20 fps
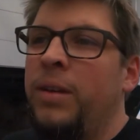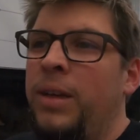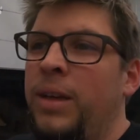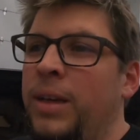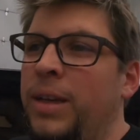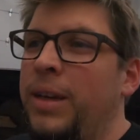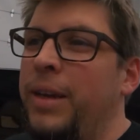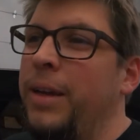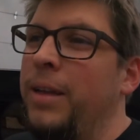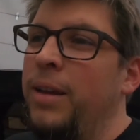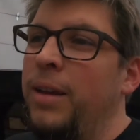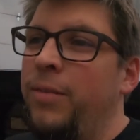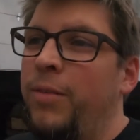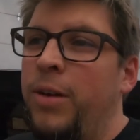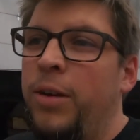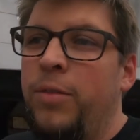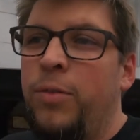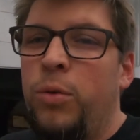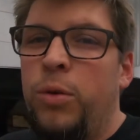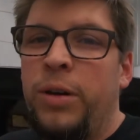Any Galant
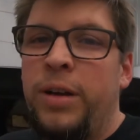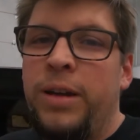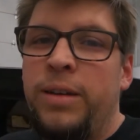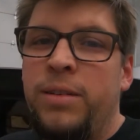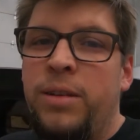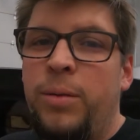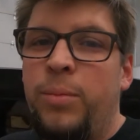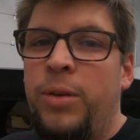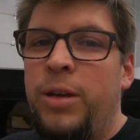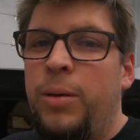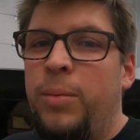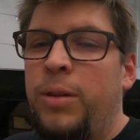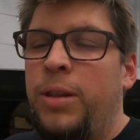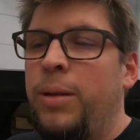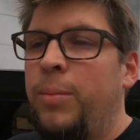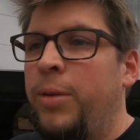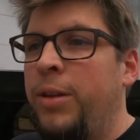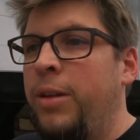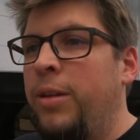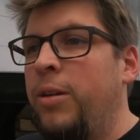VR4 guys, hit me up and let
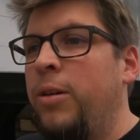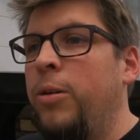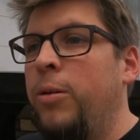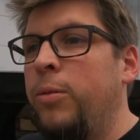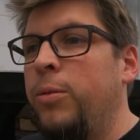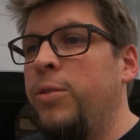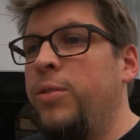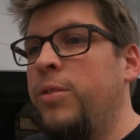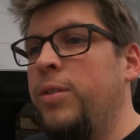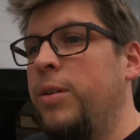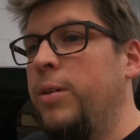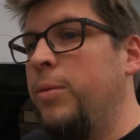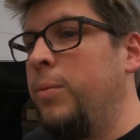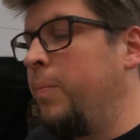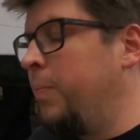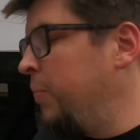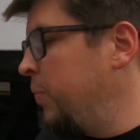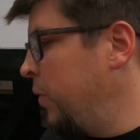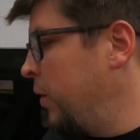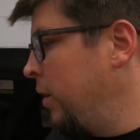me know. So
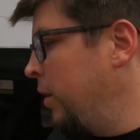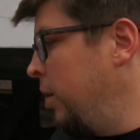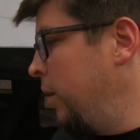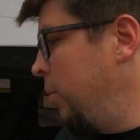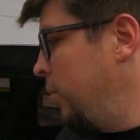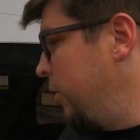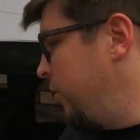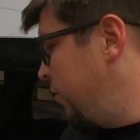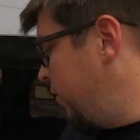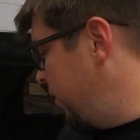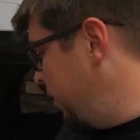for